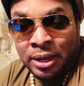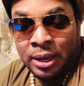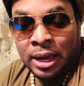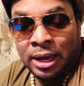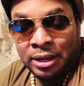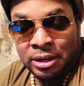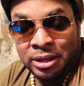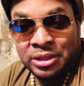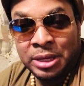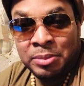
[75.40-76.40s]
and
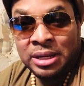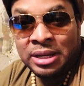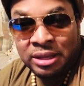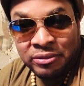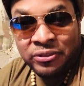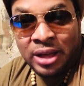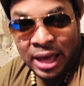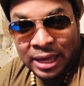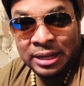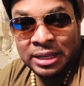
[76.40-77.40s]
they believe
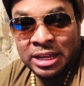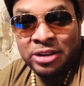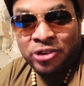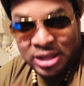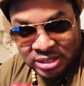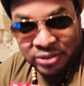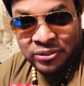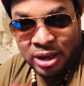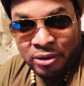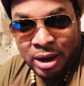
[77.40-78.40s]
highly in
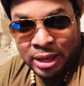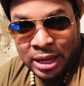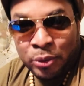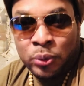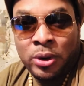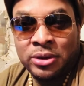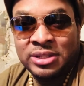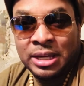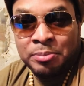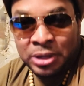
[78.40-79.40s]
Rastafari, and we want to
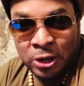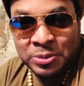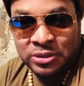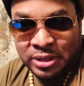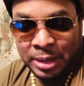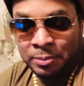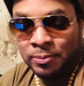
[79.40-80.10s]
say big ups to them.